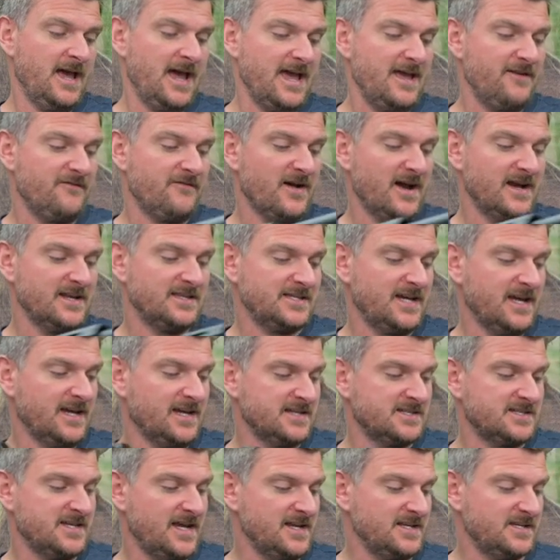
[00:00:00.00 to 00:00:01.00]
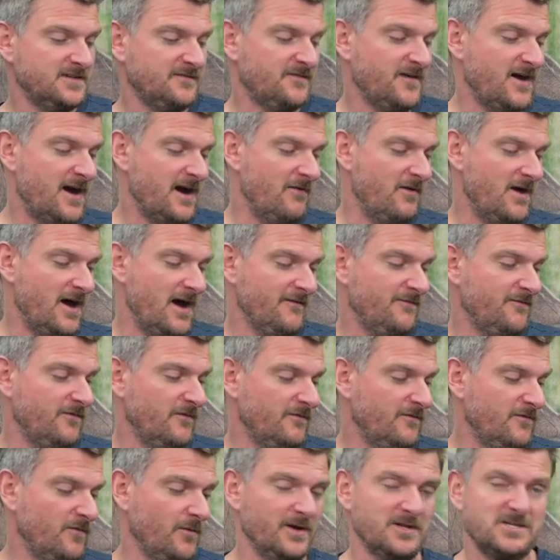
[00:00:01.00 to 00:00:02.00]
If I take a centerfire
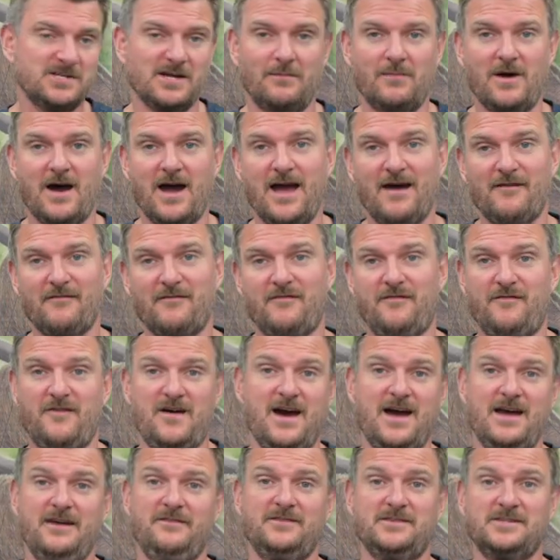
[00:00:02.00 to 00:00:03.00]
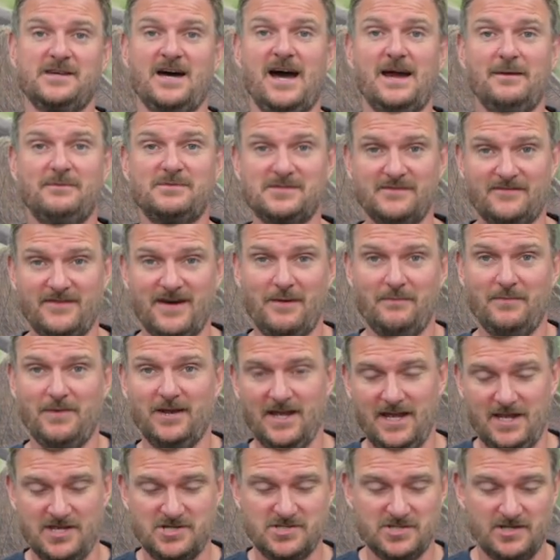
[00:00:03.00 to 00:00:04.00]
rifle, for which I might have five types of
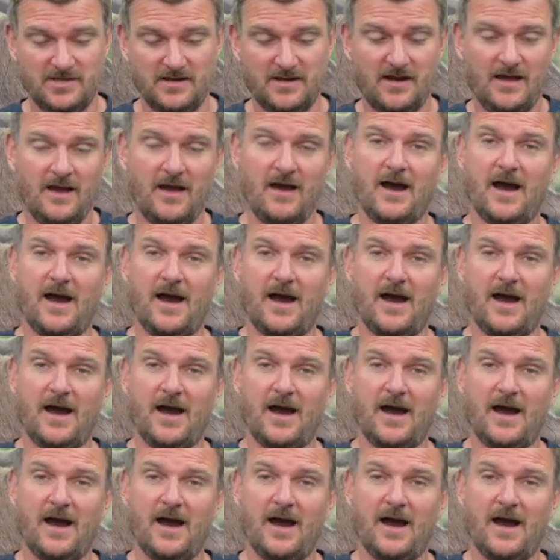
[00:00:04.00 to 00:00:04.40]
ammunition,